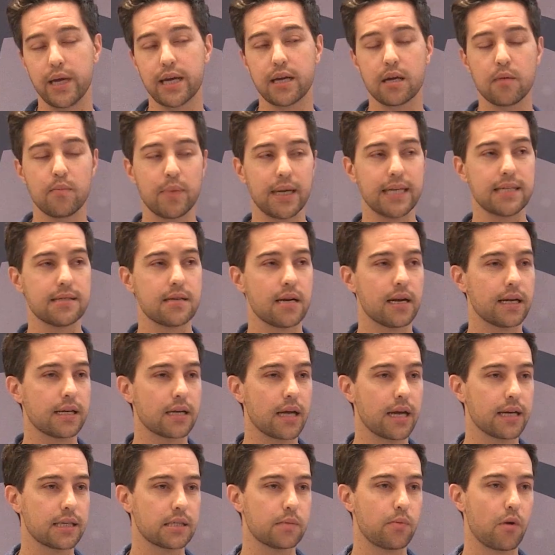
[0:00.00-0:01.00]
We completed an
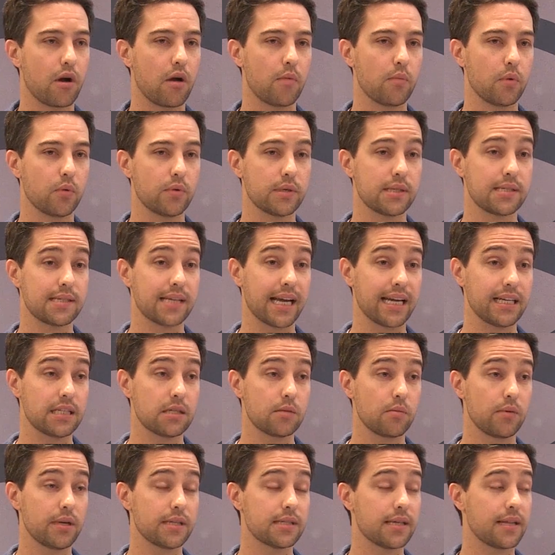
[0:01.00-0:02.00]
experiment with
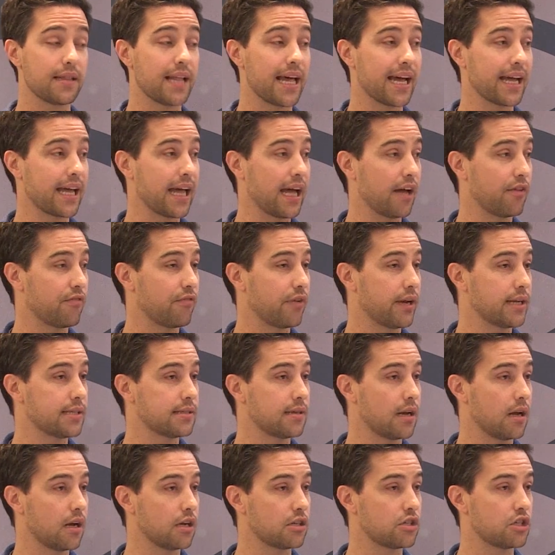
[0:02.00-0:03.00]
Sainsbury's in their
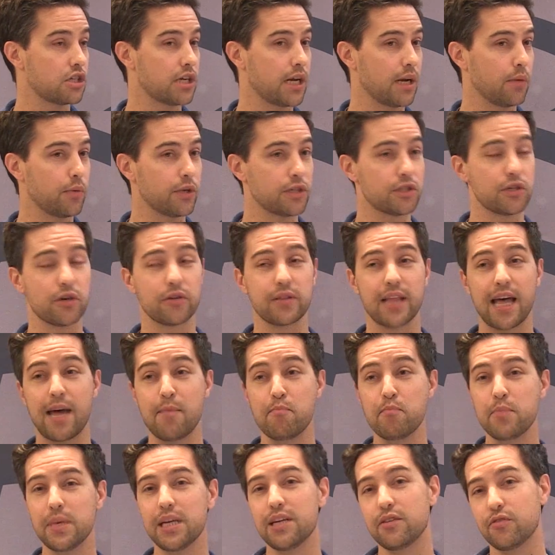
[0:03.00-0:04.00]
cafes last year. We took their
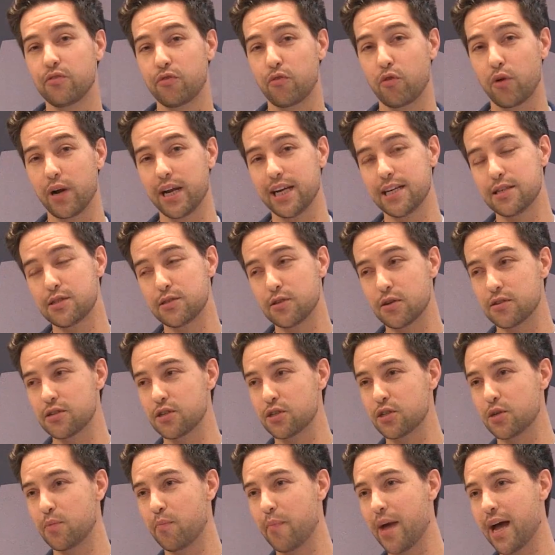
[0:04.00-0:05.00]
meat-free
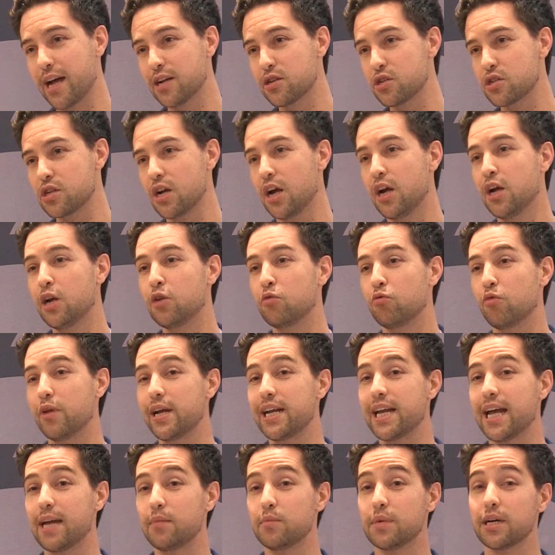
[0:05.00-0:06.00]
sausage and mash,
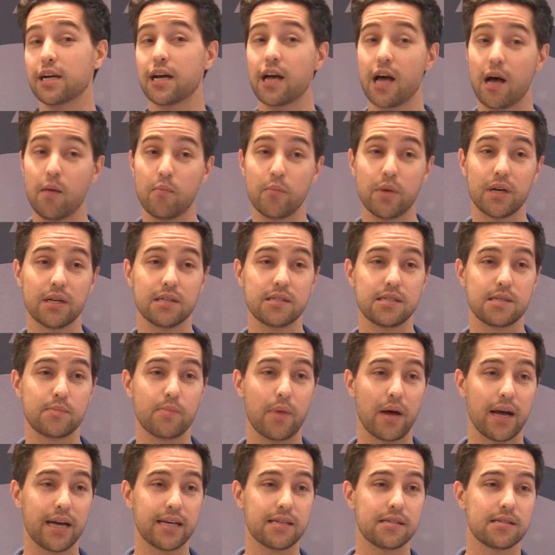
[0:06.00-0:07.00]
renamed it Cumberland
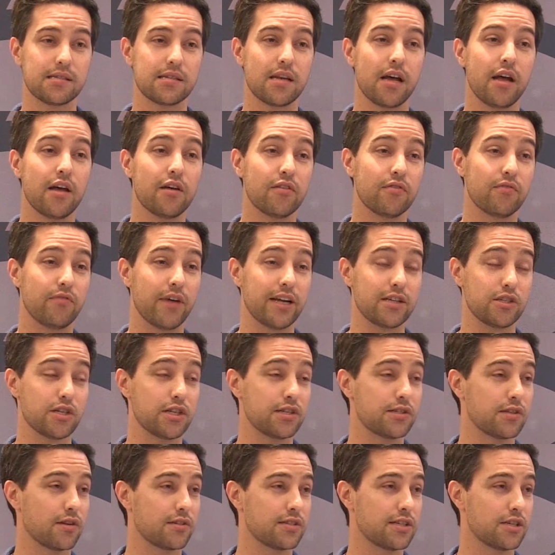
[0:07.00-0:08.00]
Spice
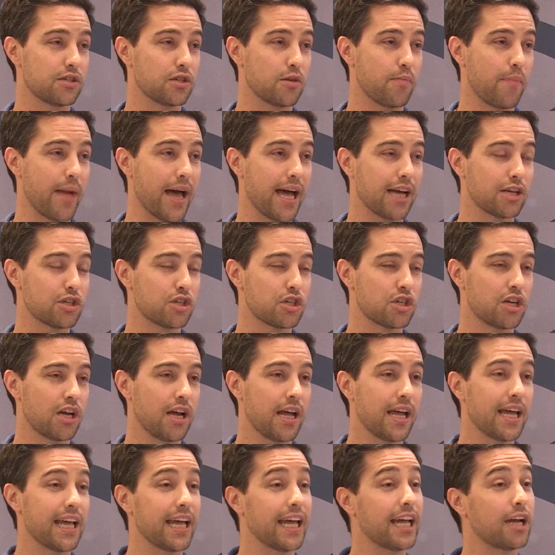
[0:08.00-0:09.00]
Veggie Sausage and Mash,
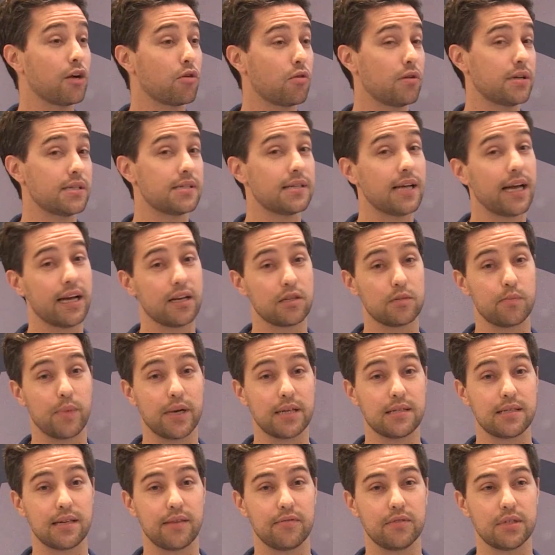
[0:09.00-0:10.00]
increased sales by
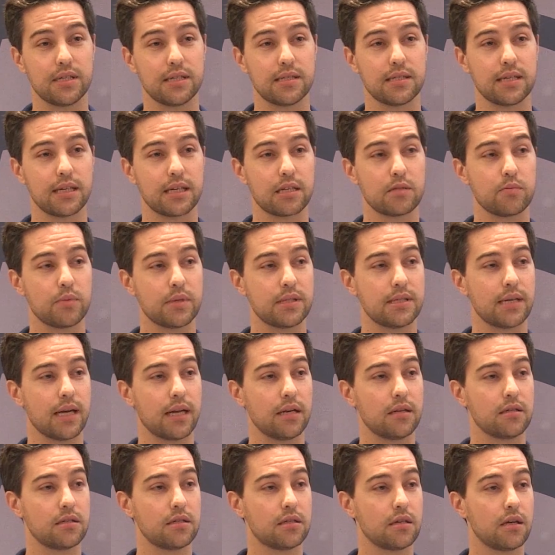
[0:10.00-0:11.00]
seventy-six
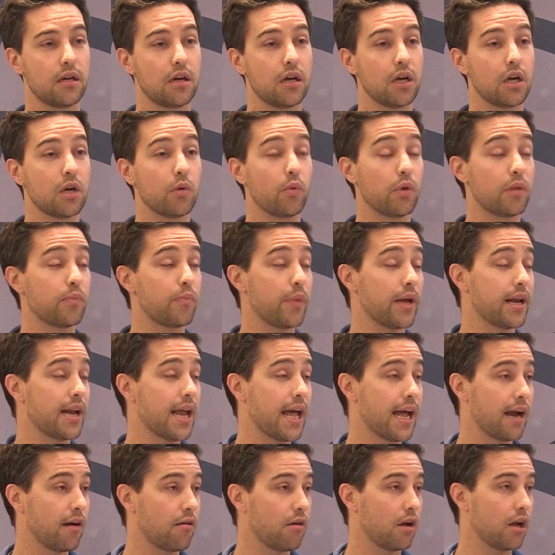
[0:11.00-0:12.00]
percent. With
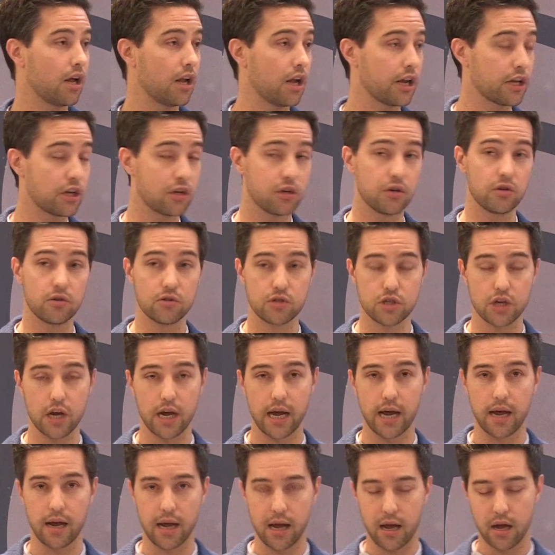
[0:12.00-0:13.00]
Panera, a huge uh,
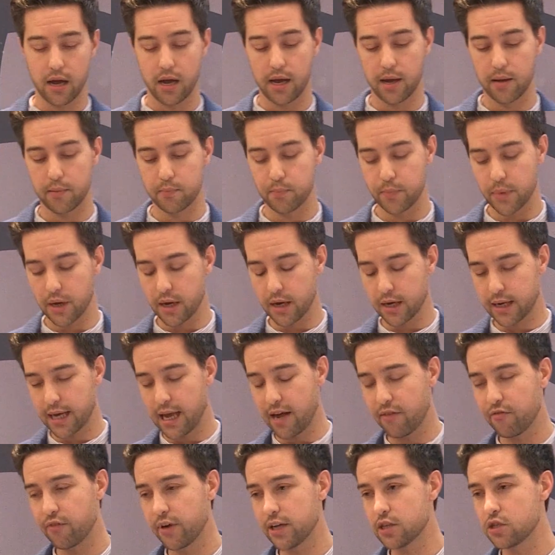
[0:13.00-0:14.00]
uh, uh,
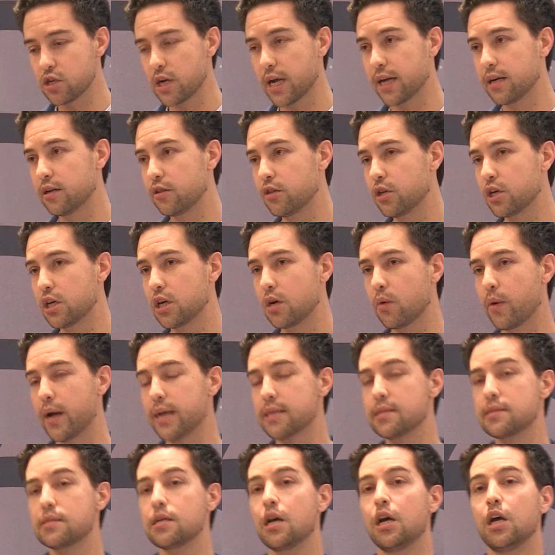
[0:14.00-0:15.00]
cafe chain in the U
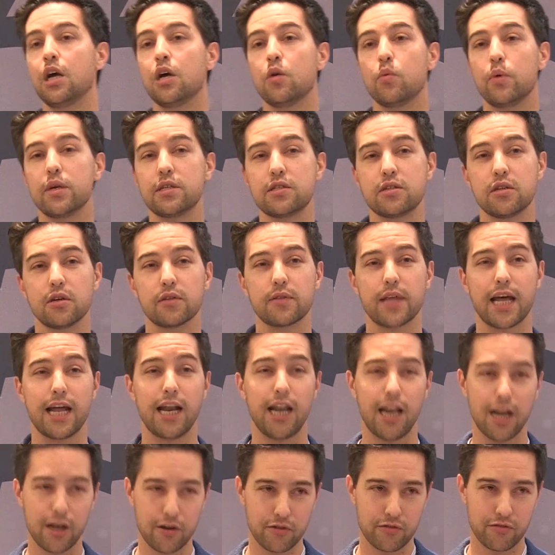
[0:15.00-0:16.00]
S, we took their
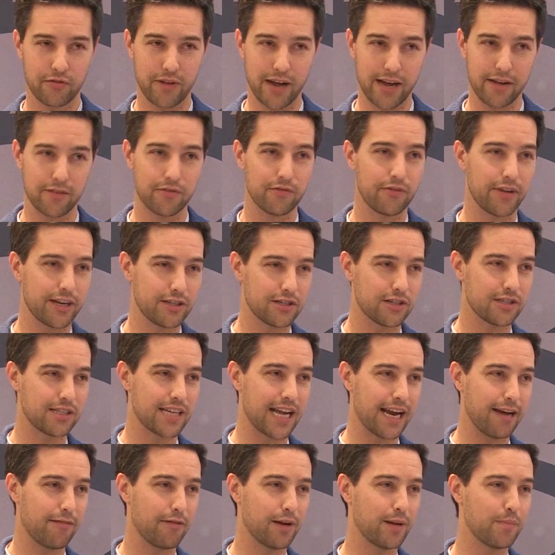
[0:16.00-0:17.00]
low-fat
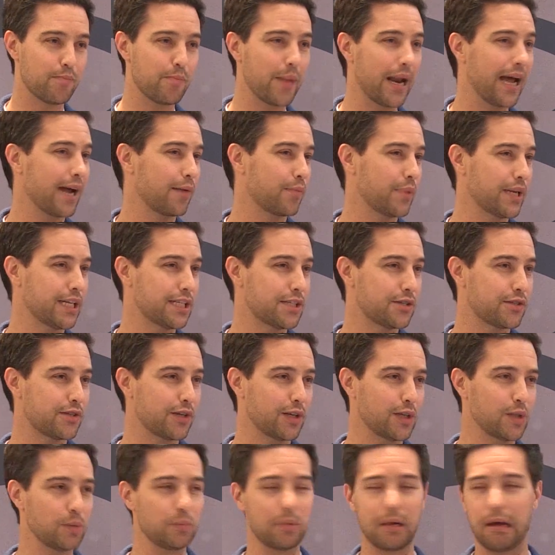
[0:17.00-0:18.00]
vegetarian black bean
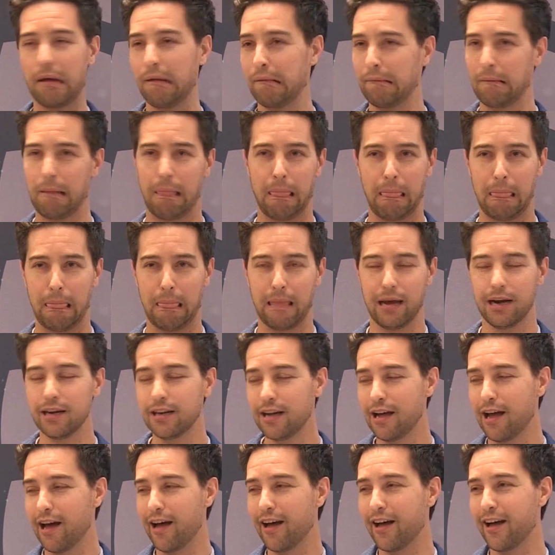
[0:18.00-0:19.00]
soup
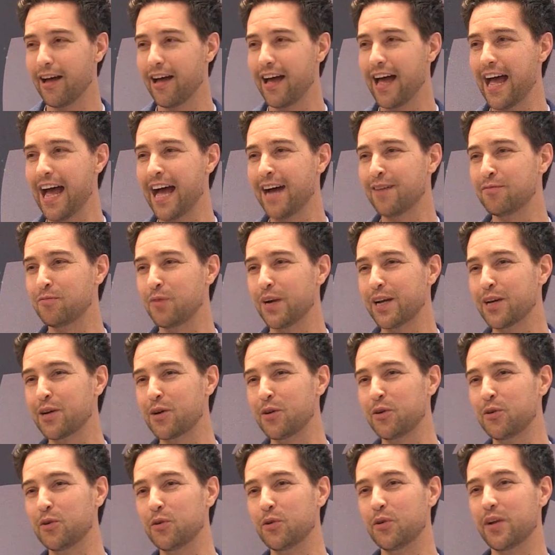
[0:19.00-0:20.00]
uh, and we
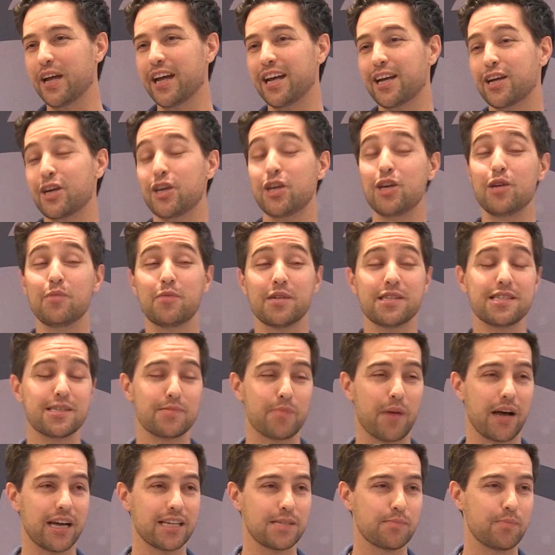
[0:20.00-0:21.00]
called it
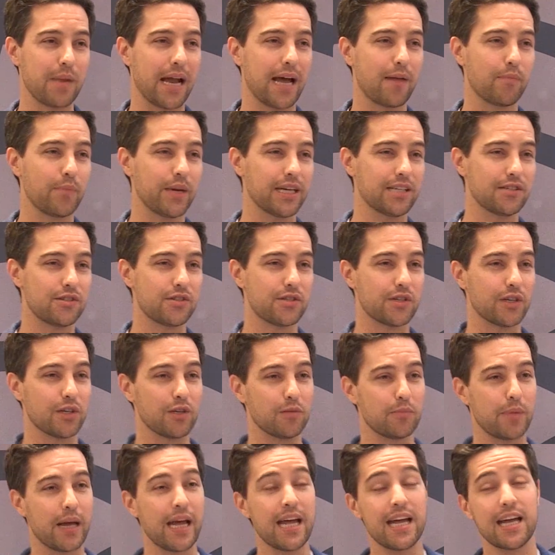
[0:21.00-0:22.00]
Cuban-spiced black bean
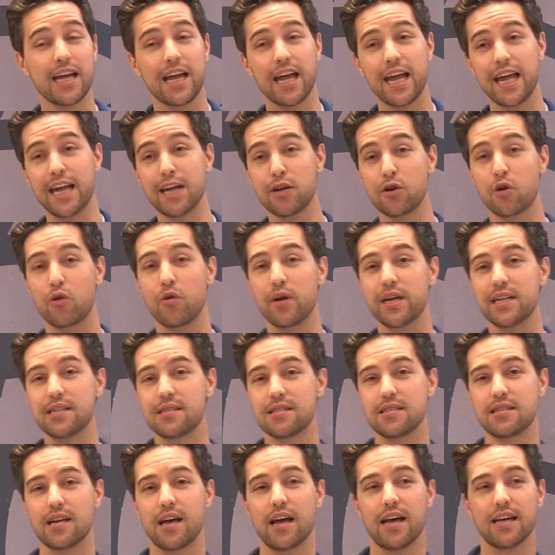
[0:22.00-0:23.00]
soup,
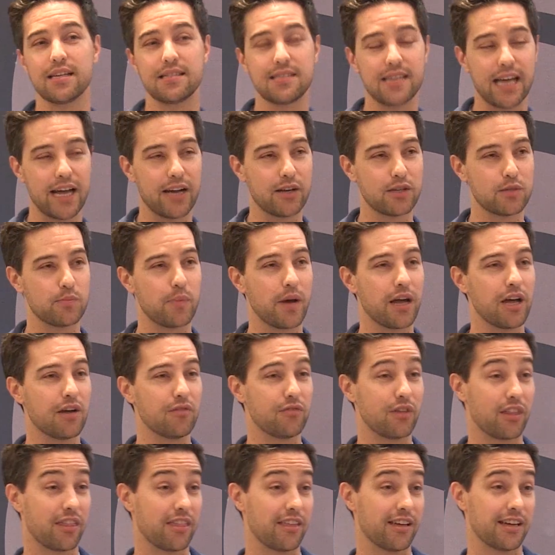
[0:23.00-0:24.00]
increased uh, sales by
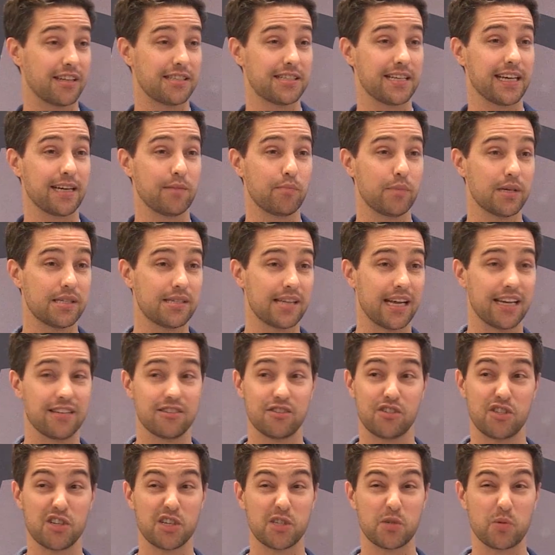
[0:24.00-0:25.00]
over thirteen
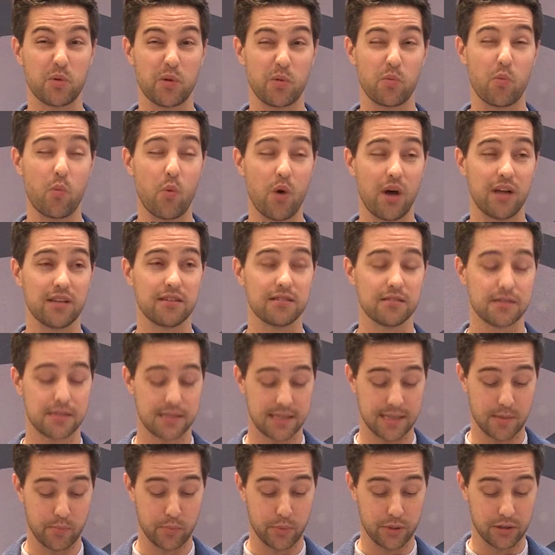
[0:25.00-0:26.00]
percent, just with one
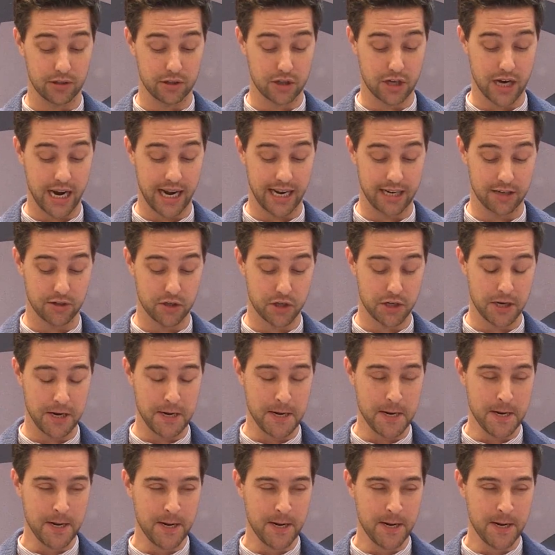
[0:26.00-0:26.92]
simple change.